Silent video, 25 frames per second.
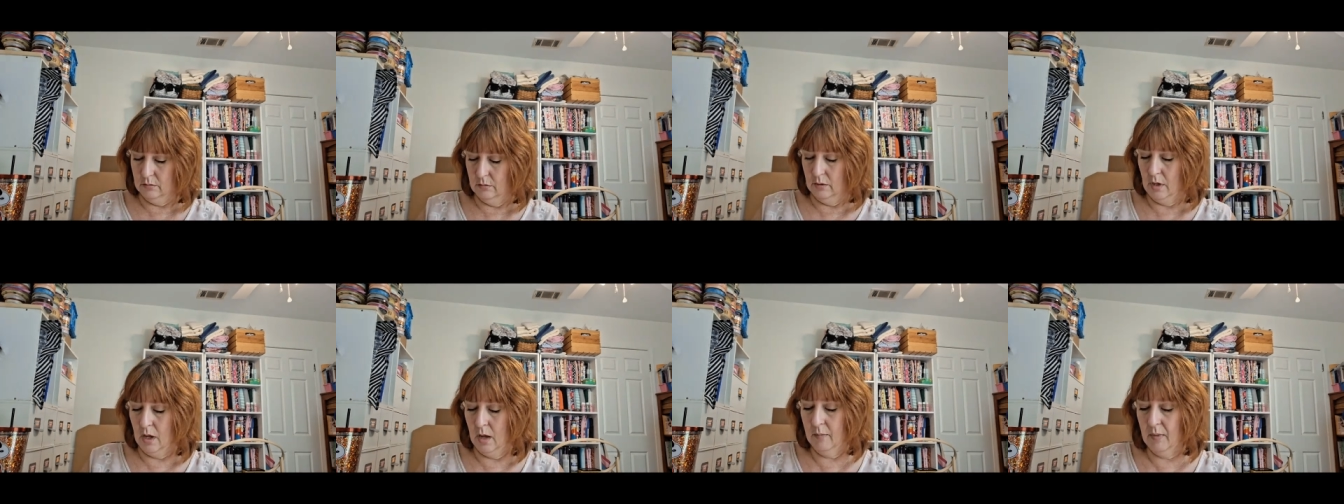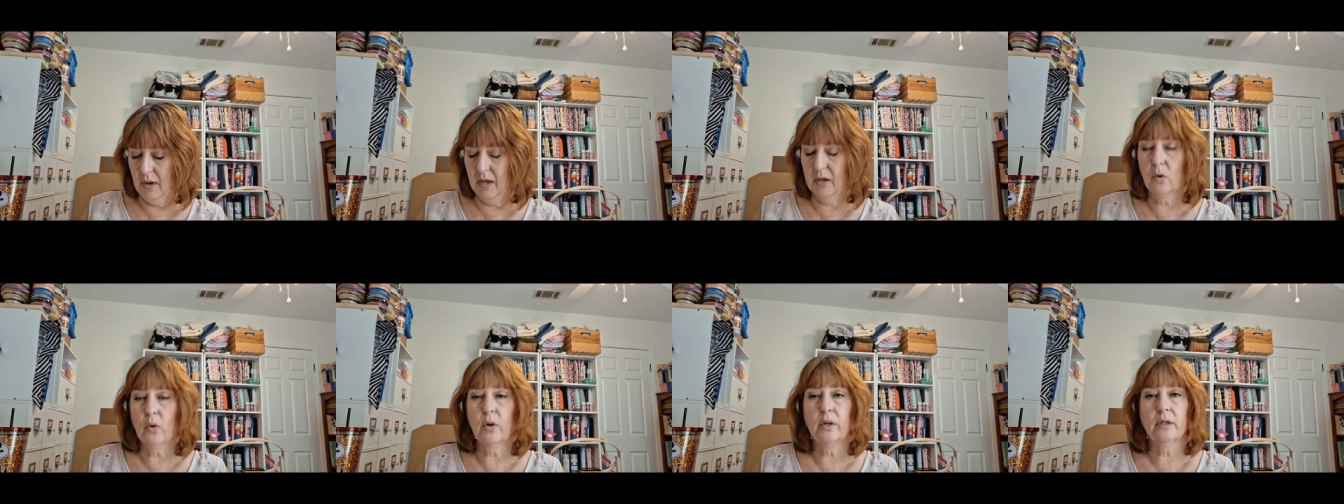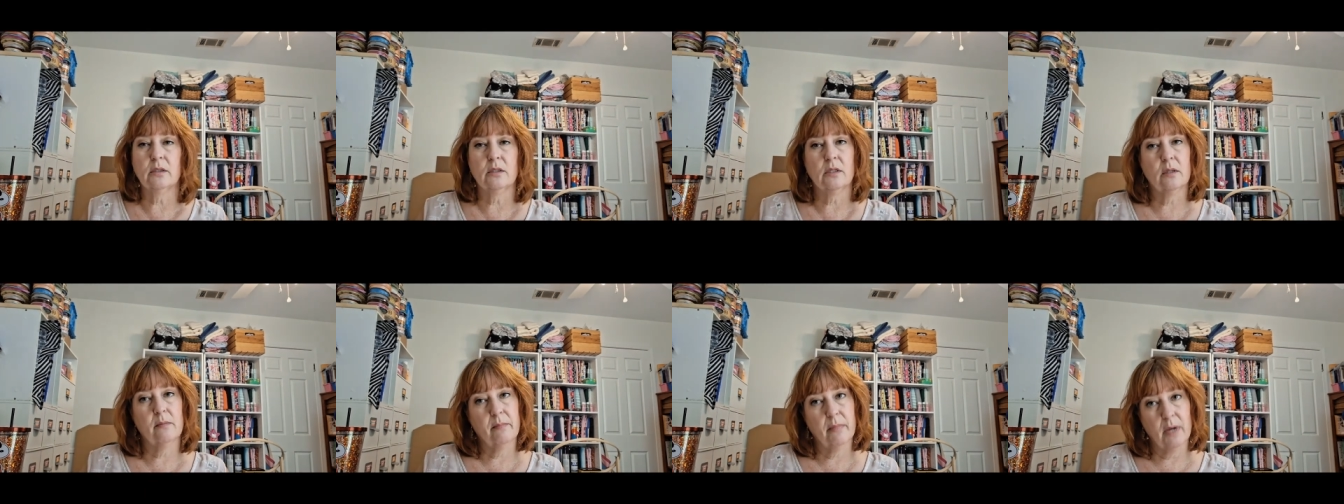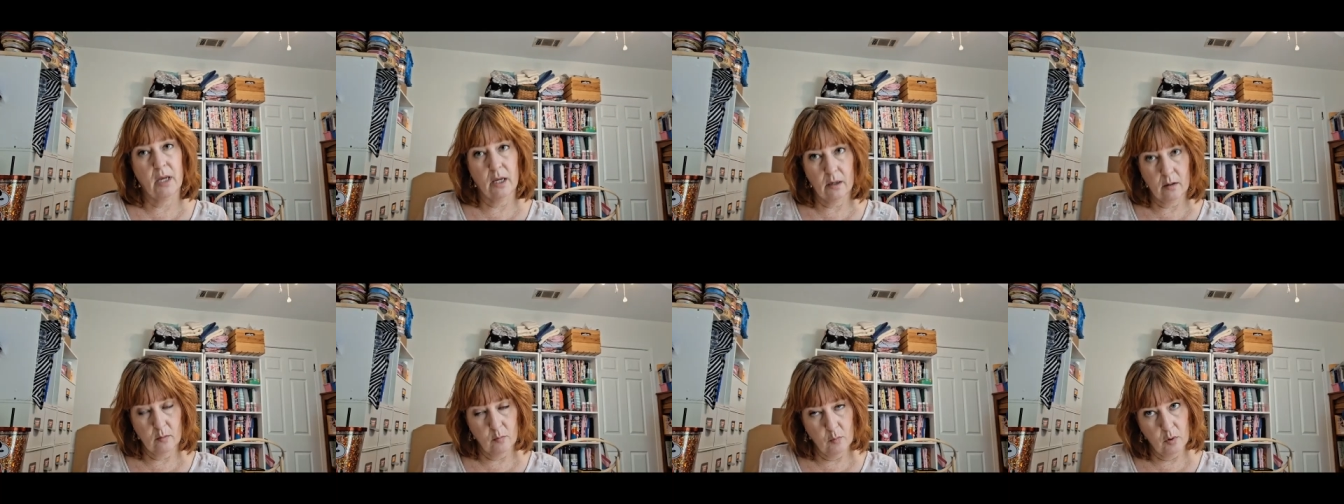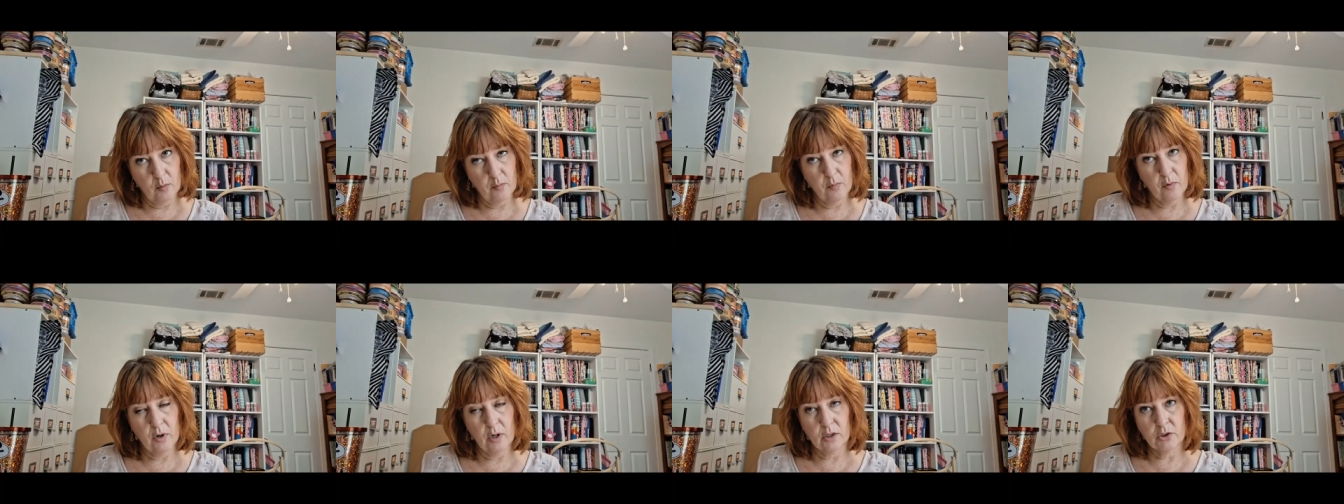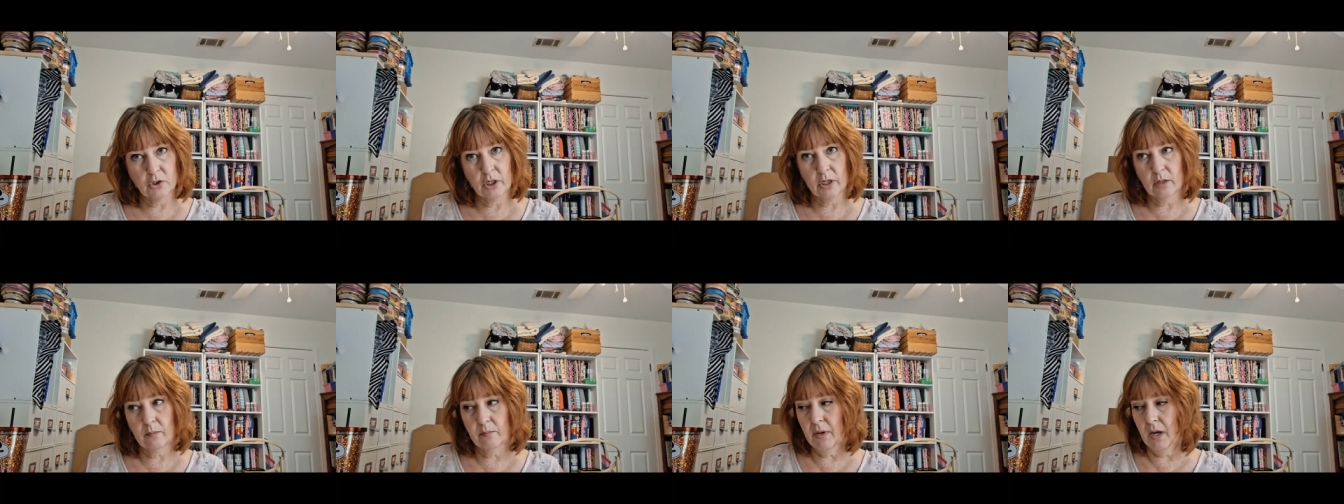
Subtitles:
Am I going to make more project